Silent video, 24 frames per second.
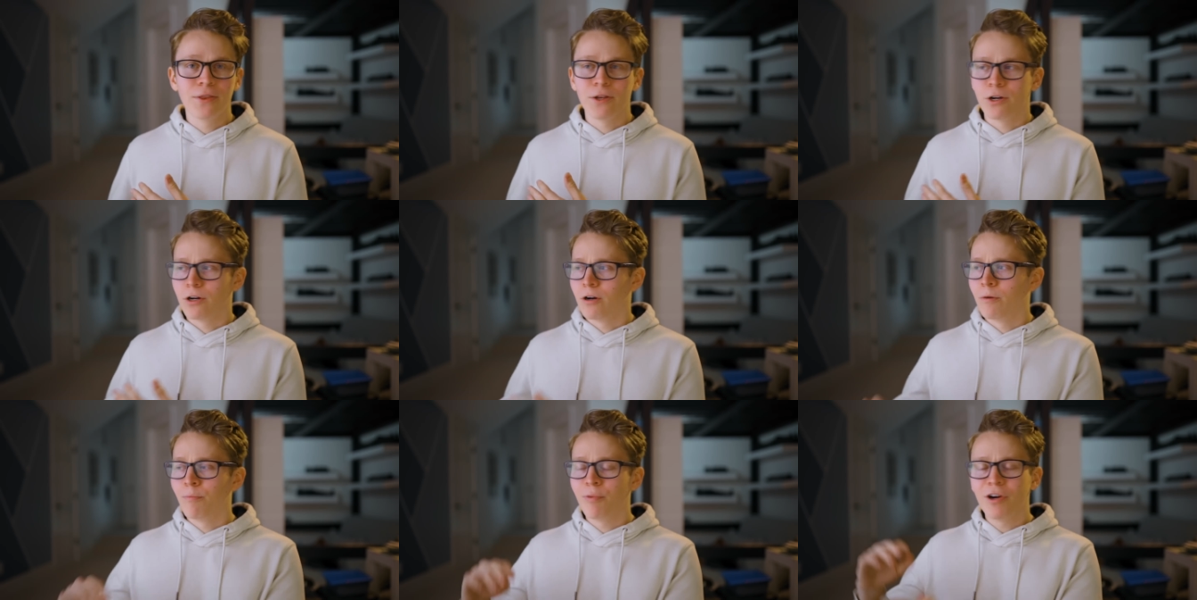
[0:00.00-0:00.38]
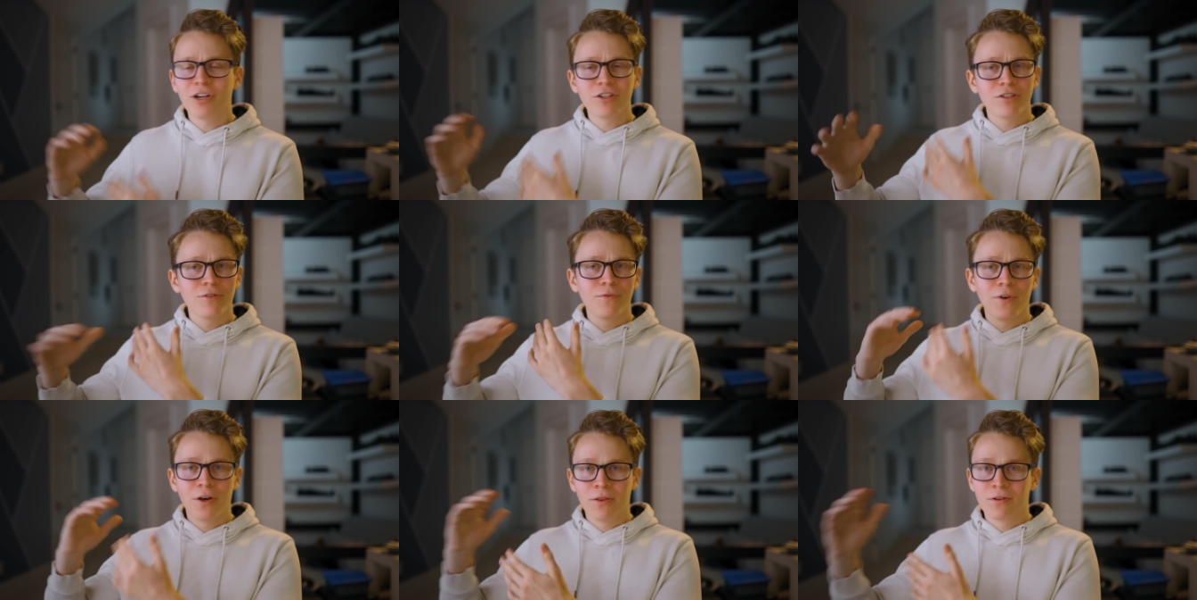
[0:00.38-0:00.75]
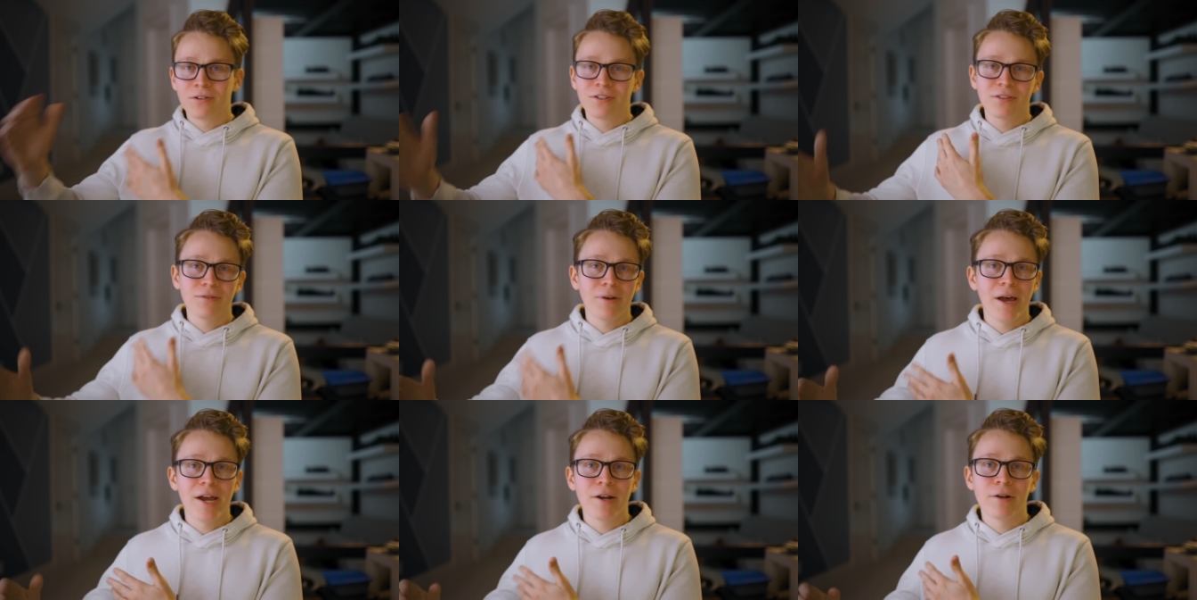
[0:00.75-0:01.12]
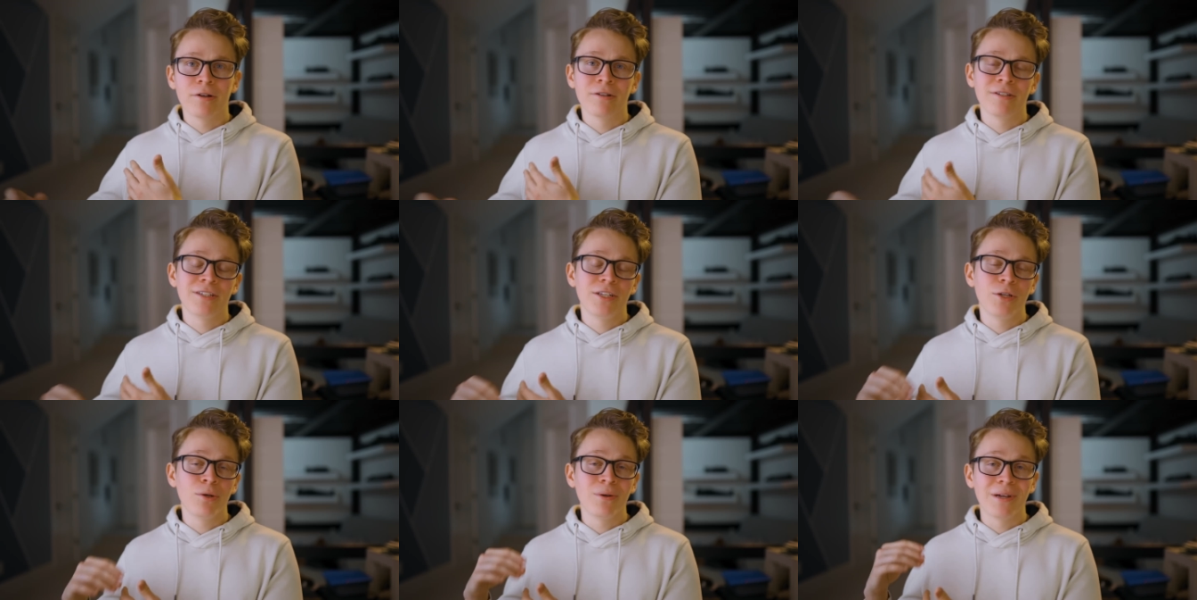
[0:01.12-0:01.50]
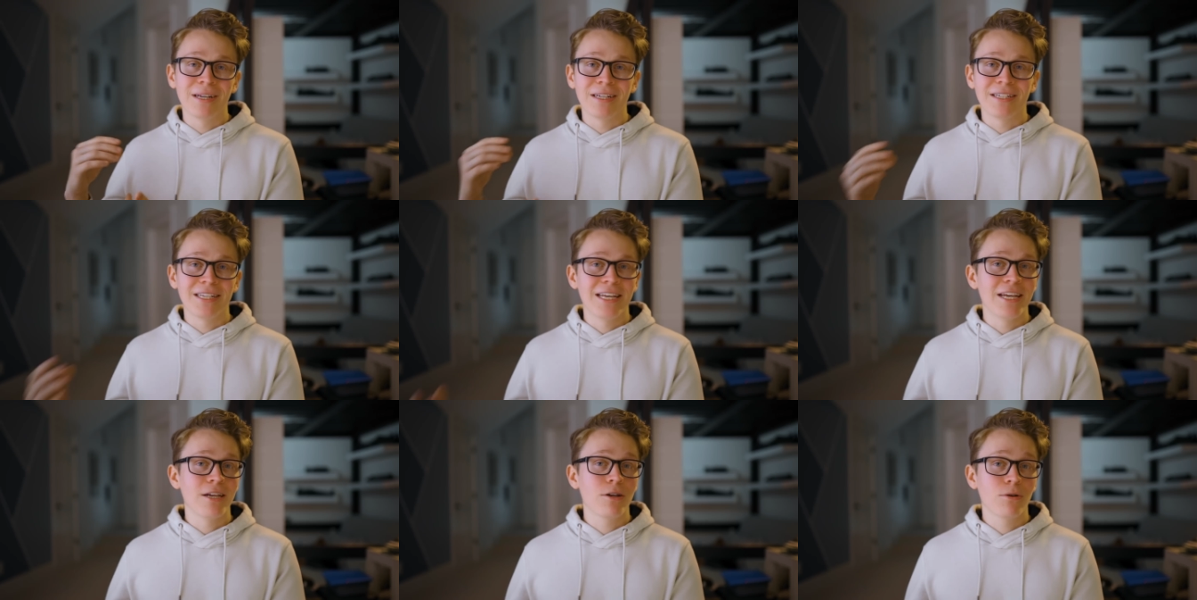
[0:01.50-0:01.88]
There are a bunch of other sliders that you
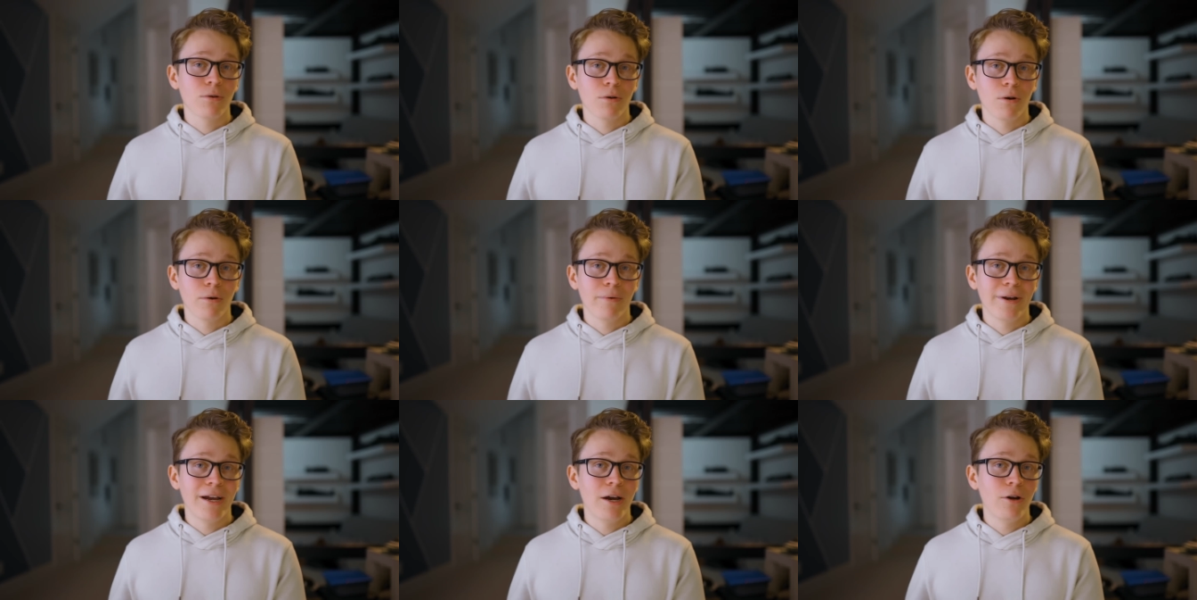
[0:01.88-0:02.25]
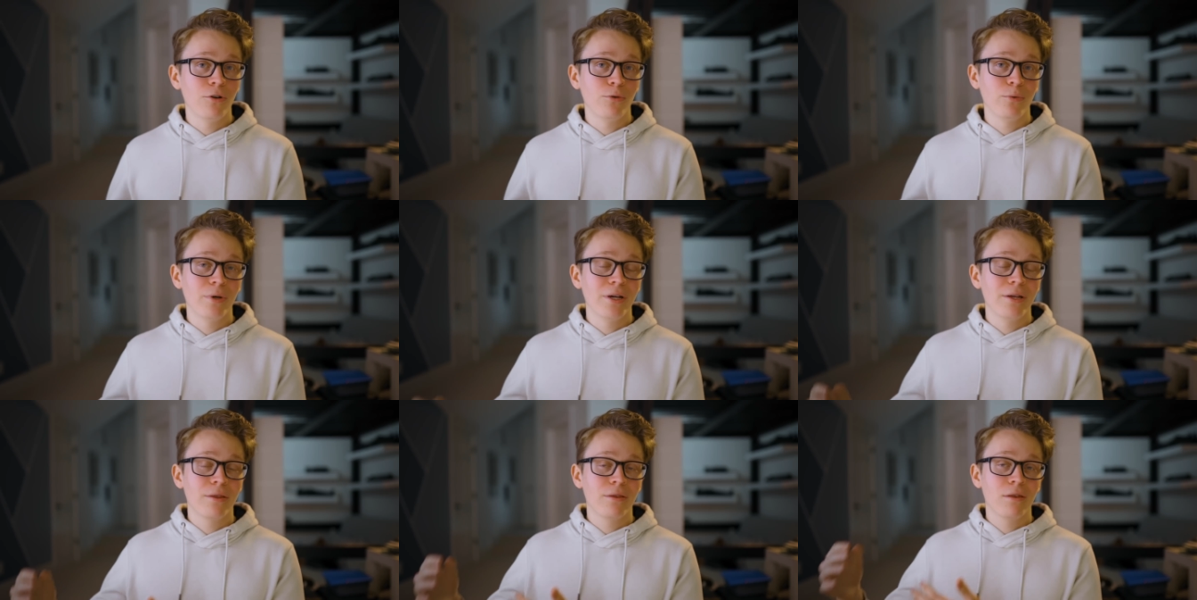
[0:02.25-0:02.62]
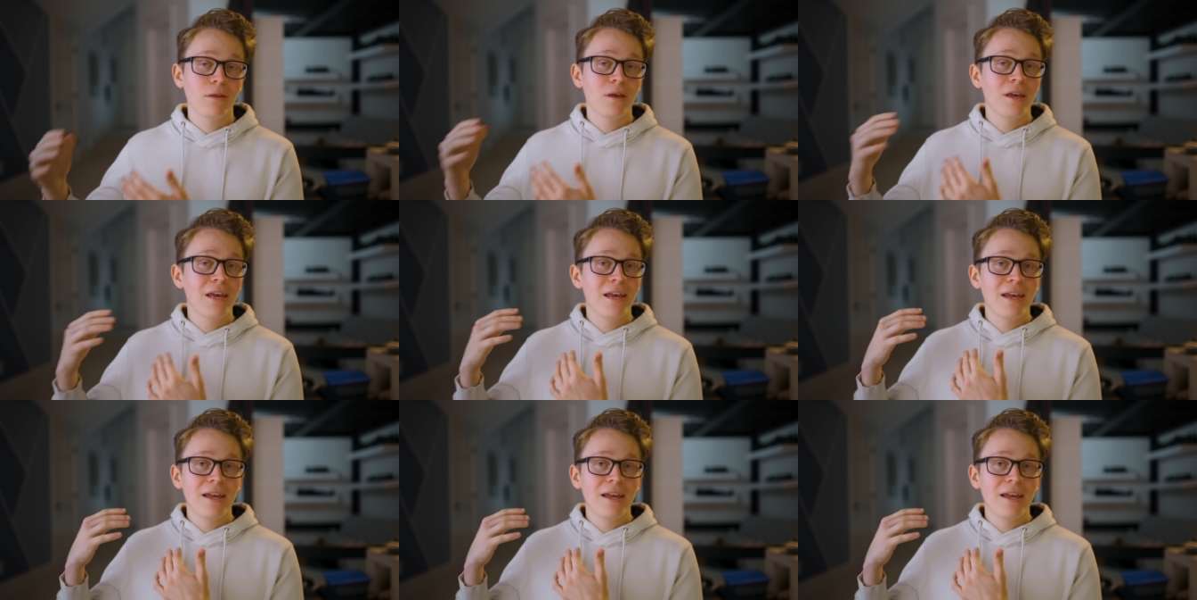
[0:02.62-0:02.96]
can tinker around with.